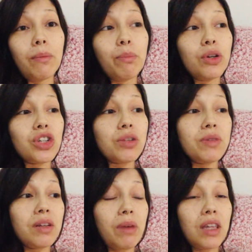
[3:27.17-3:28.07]
pushed
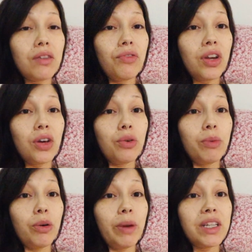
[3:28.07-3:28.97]
me to make the video
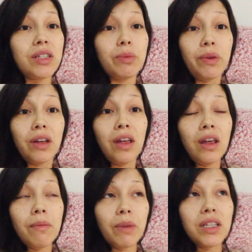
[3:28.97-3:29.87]
about
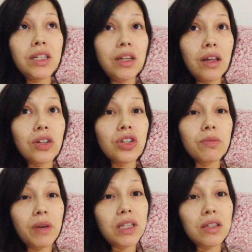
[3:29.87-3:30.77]
my teenage
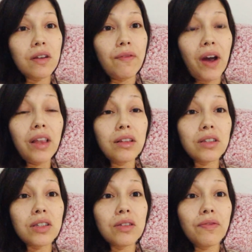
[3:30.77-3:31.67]
domestic
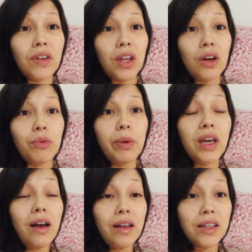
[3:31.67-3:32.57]
violence video,
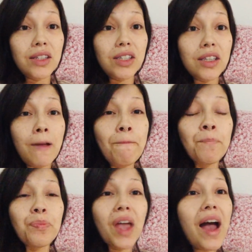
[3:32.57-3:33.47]
because
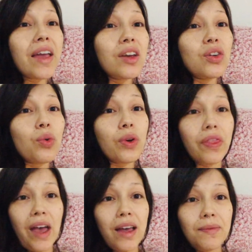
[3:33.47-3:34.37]
I ignored
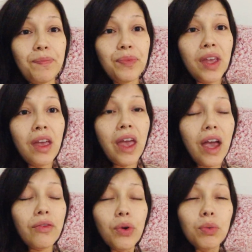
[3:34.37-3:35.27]
that.
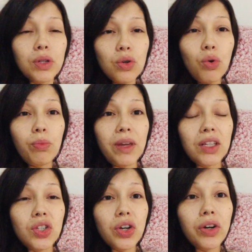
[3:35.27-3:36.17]
Everyone told me
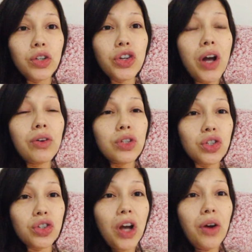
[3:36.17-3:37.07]
it's your inner child, it's
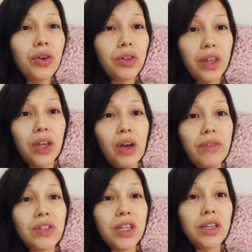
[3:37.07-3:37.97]
your childhood that you
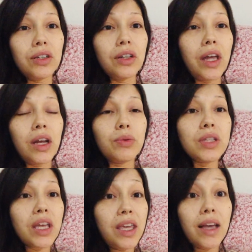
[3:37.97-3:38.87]
have to heal, and I
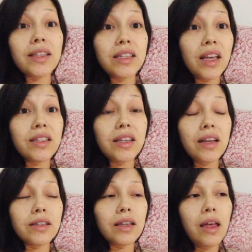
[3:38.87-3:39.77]
was like, yes, yes,
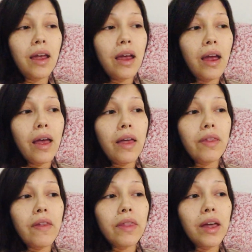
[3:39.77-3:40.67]
yes.
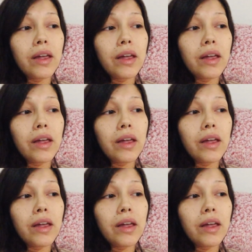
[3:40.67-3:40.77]
And then